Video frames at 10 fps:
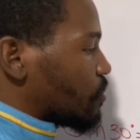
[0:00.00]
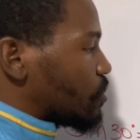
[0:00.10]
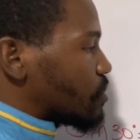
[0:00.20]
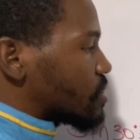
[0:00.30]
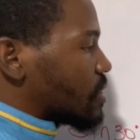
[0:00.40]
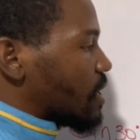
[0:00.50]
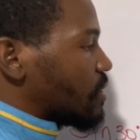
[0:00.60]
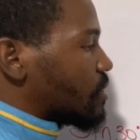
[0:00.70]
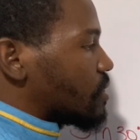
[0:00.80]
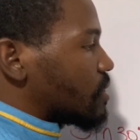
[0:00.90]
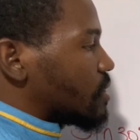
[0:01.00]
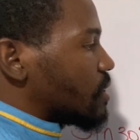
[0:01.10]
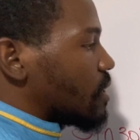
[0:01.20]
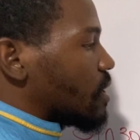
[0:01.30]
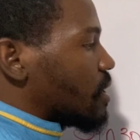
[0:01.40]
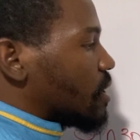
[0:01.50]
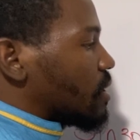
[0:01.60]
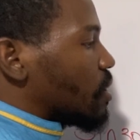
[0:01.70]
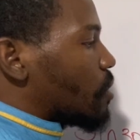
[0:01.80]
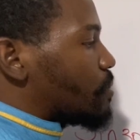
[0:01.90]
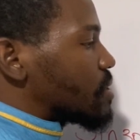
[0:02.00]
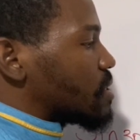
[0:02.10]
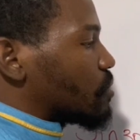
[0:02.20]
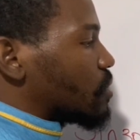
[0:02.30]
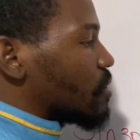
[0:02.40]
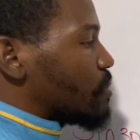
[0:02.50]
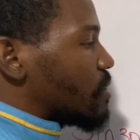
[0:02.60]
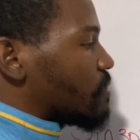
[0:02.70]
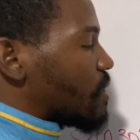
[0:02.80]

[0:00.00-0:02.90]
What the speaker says: If we use tan 30, the opposite would have been